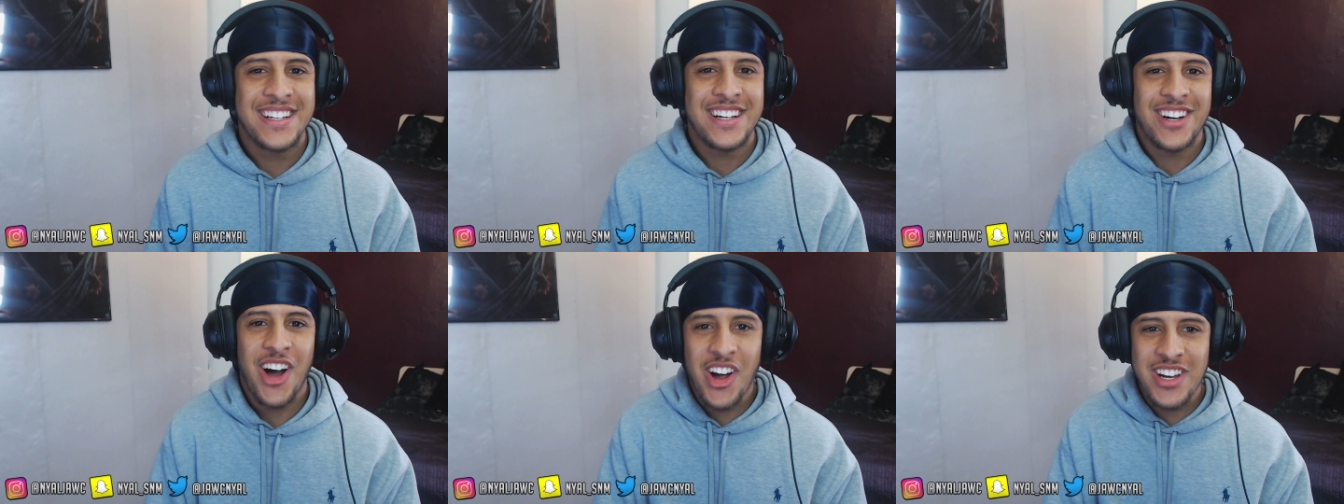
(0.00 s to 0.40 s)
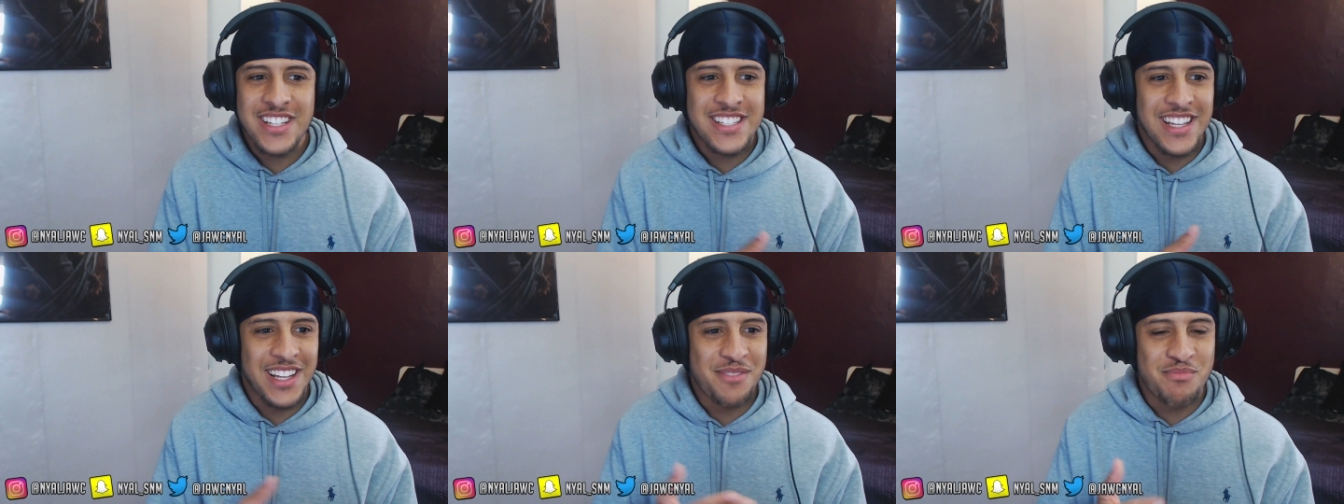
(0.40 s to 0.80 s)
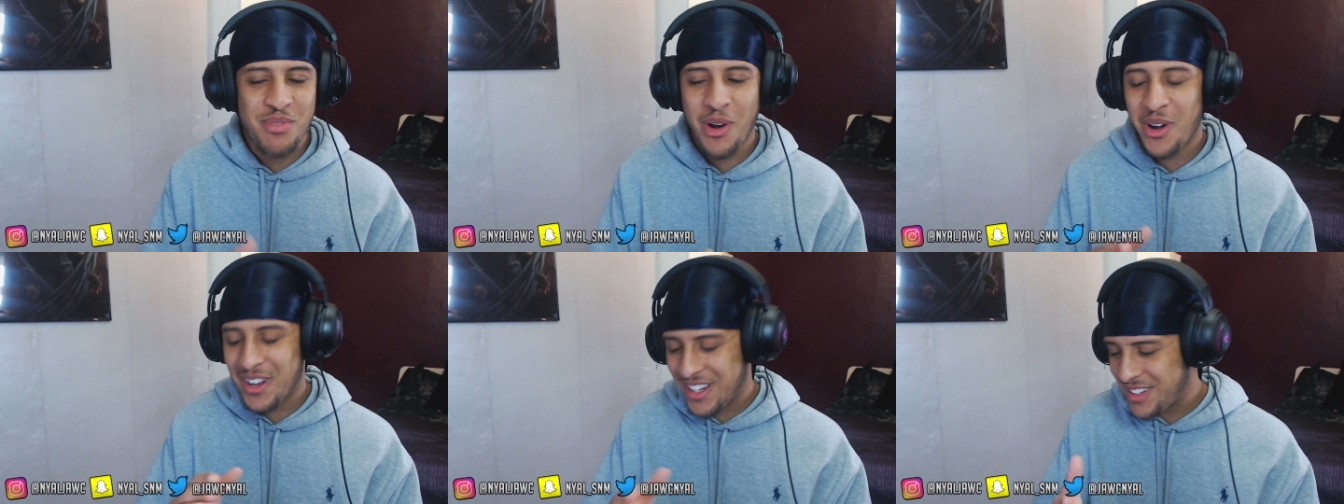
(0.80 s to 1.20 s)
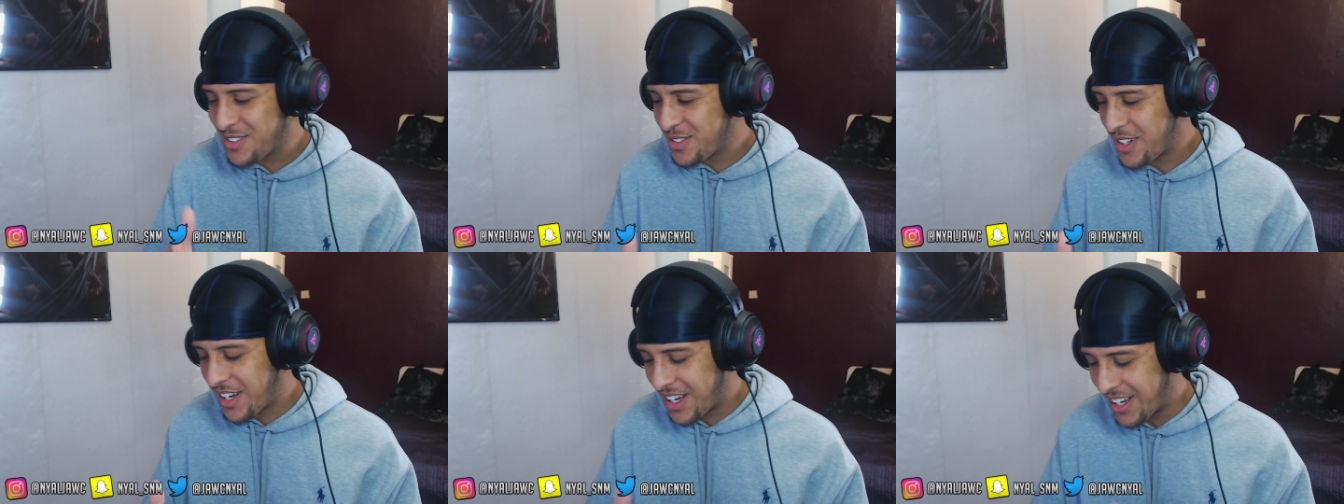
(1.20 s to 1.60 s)
Honestly, bro,
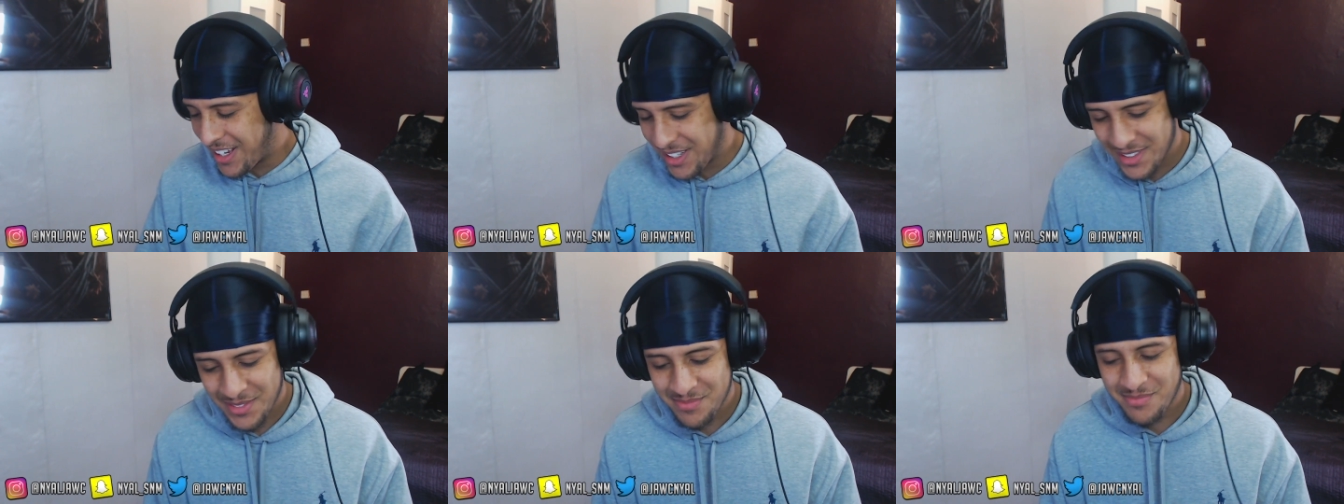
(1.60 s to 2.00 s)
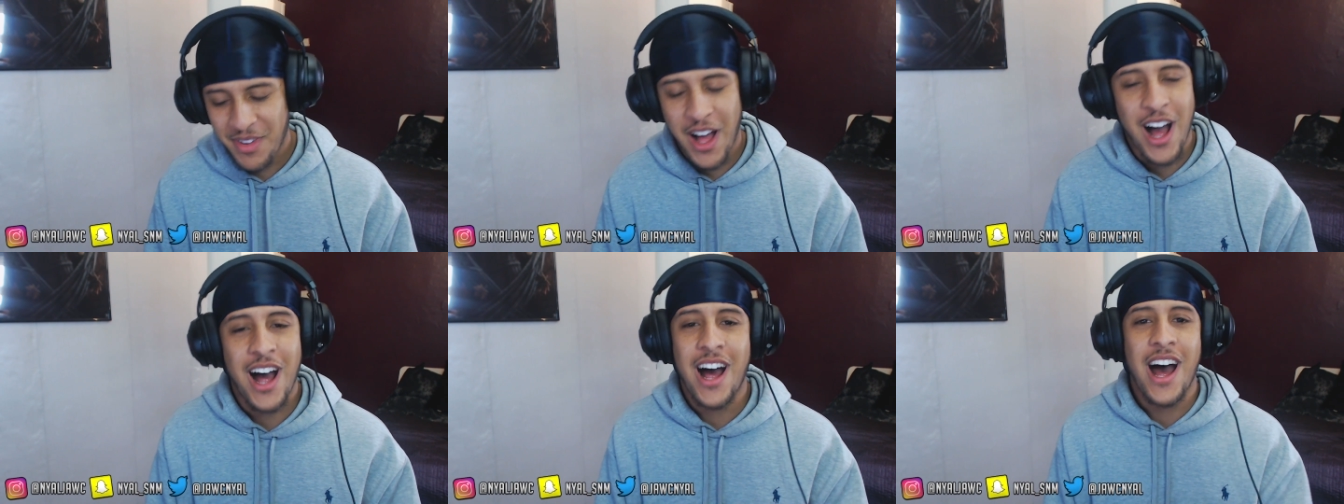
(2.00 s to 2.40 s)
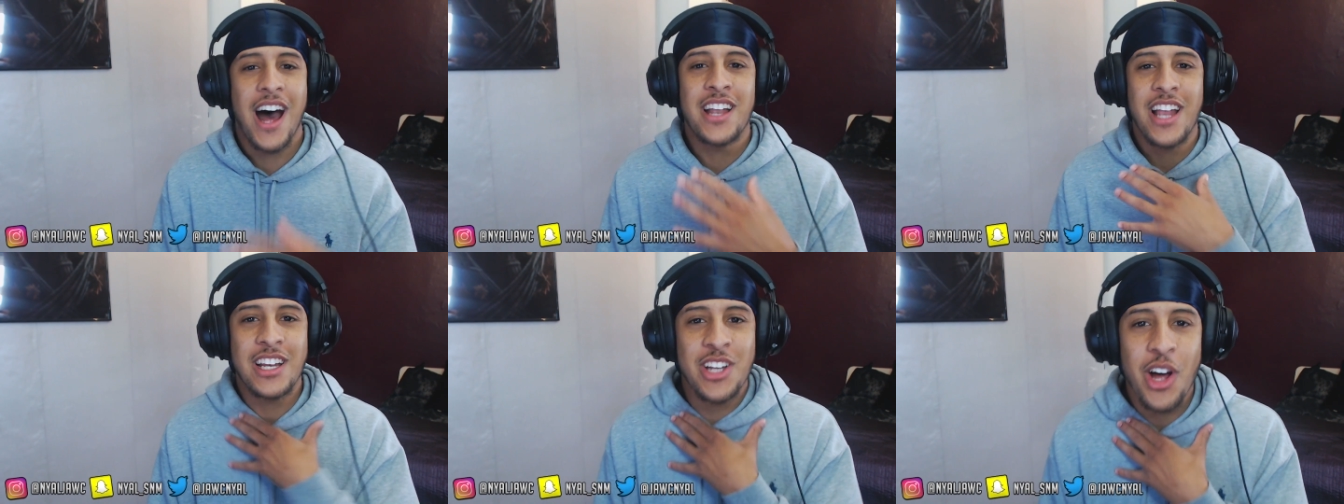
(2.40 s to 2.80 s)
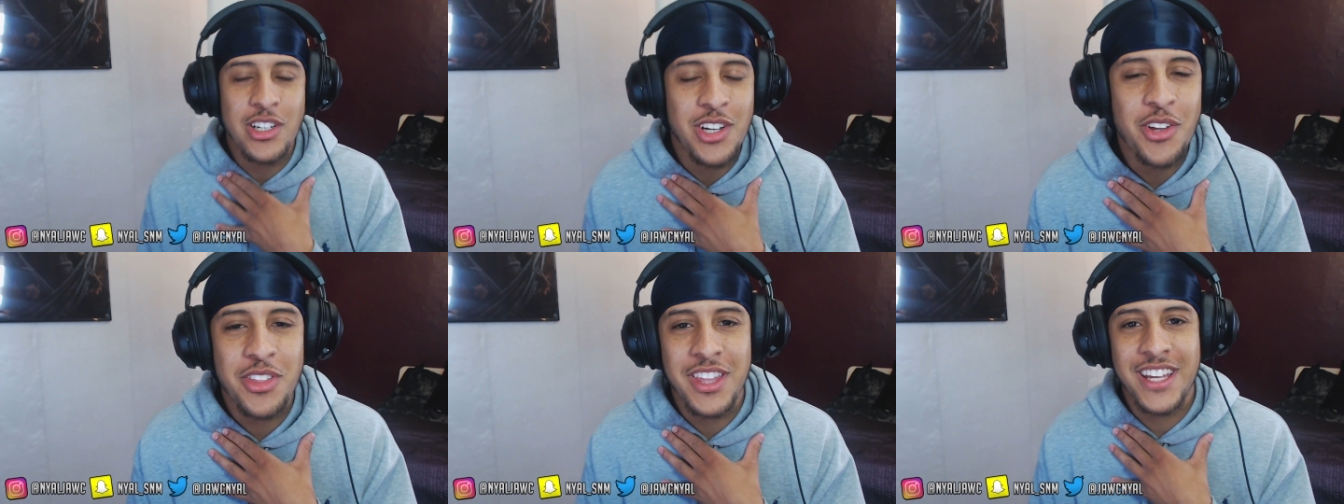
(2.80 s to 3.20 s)
oh, I, I, I
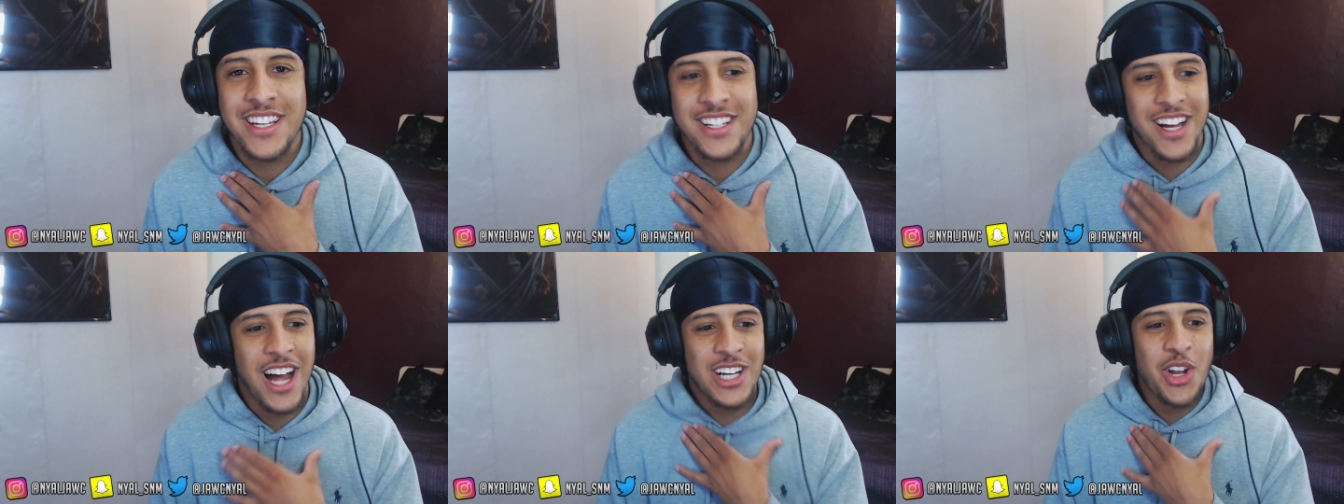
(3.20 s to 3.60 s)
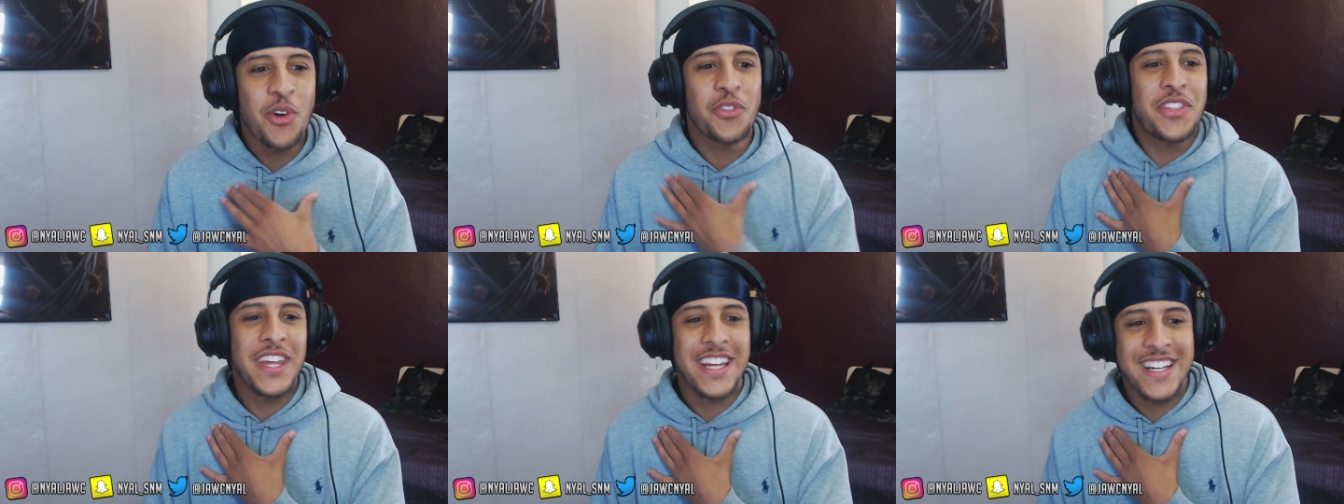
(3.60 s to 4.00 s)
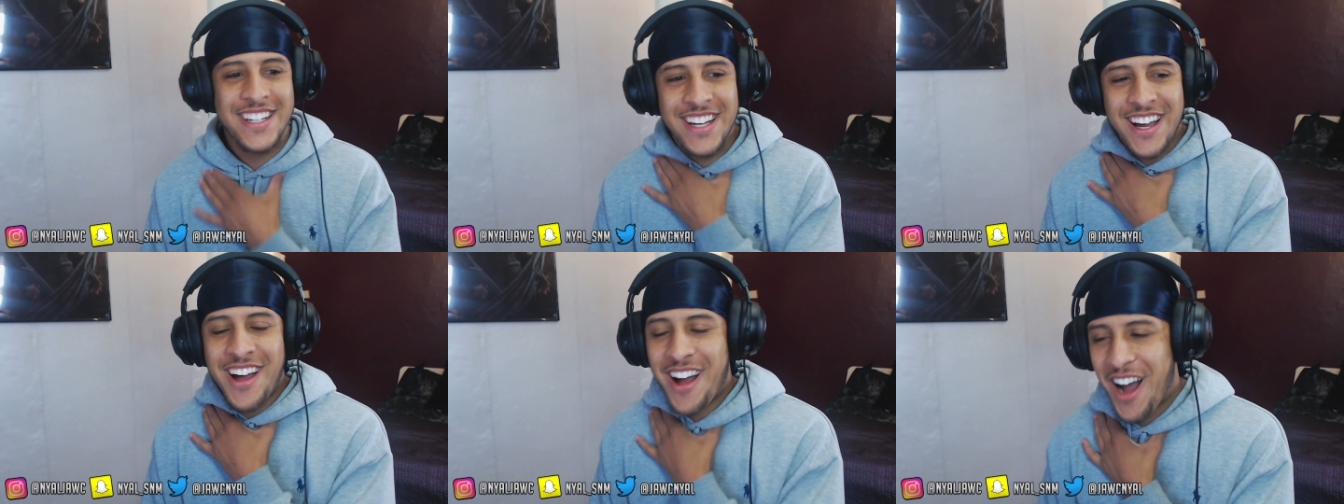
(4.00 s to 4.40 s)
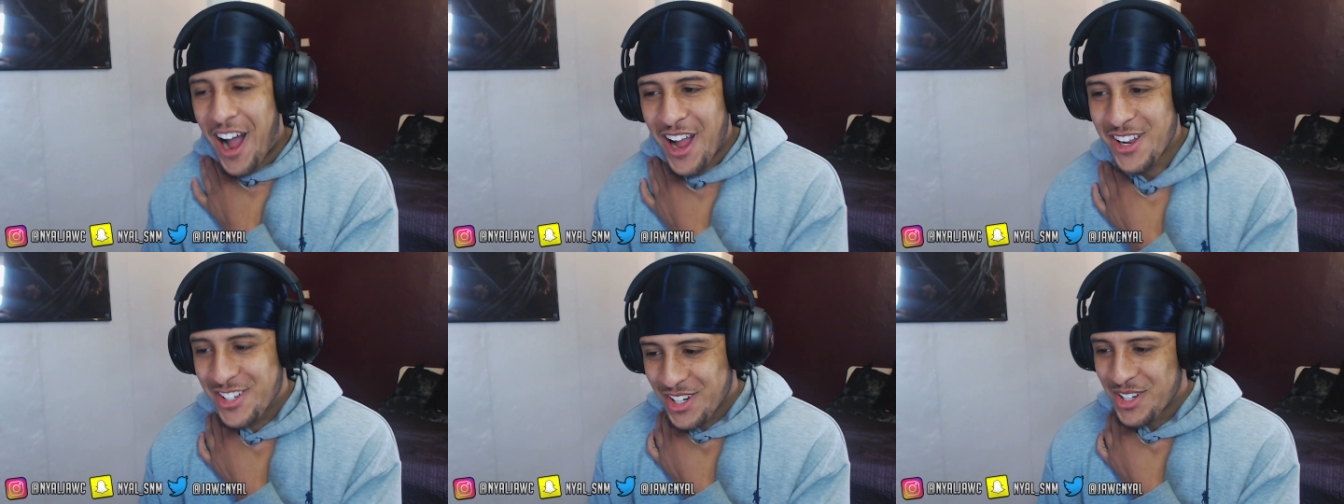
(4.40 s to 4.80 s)
don't think, I don't think
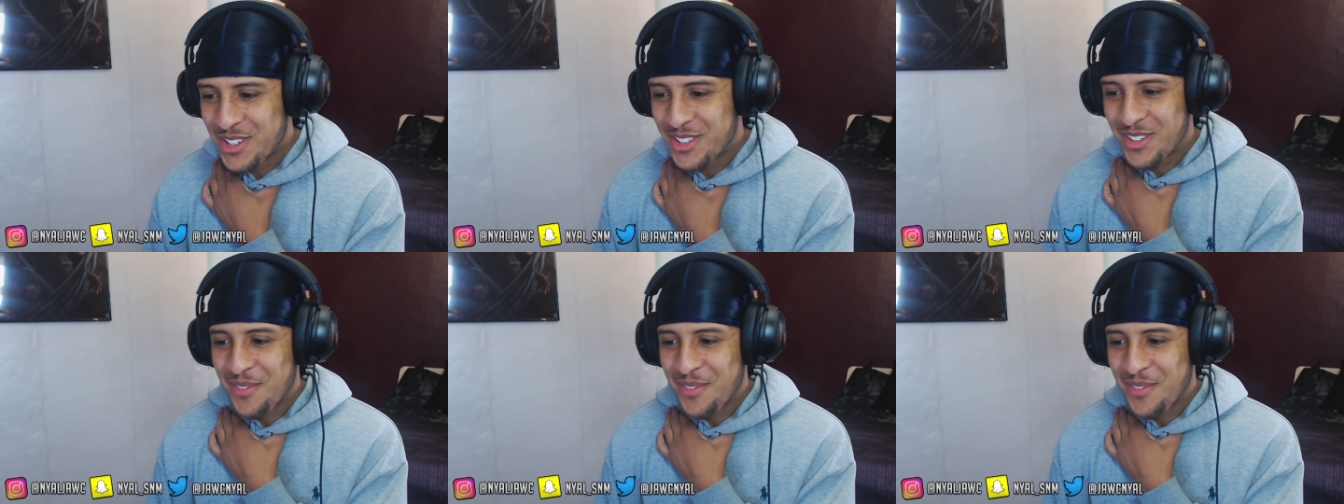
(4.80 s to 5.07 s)
I should,